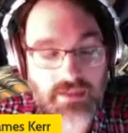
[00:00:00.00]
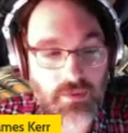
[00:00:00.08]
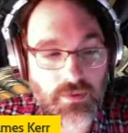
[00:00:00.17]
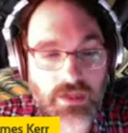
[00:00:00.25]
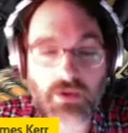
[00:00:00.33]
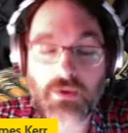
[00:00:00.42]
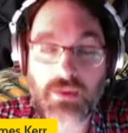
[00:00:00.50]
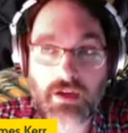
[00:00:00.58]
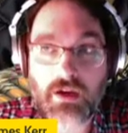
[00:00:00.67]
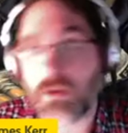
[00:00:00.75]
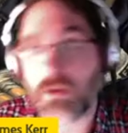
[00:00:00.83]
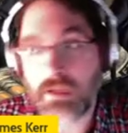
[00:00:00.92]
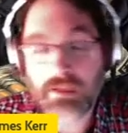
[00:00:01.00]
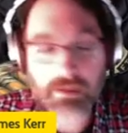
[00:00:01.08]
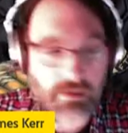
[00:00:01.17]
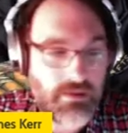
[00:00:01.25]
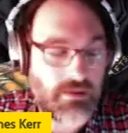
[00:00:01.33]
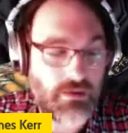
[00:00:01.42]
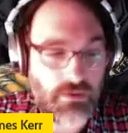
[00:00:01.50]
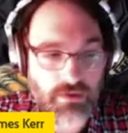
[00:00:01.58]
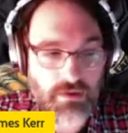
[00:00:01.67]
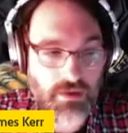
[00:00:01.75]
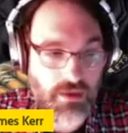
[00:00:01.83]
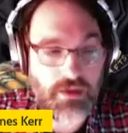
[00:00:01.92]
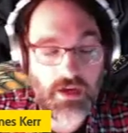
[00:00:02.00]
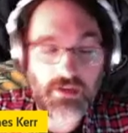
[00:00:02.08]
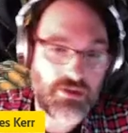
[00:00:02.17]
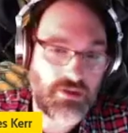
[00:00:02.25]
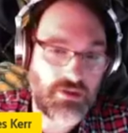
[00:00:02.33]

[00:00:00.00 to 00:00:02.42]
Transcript: We know that oh, you know the thugs are going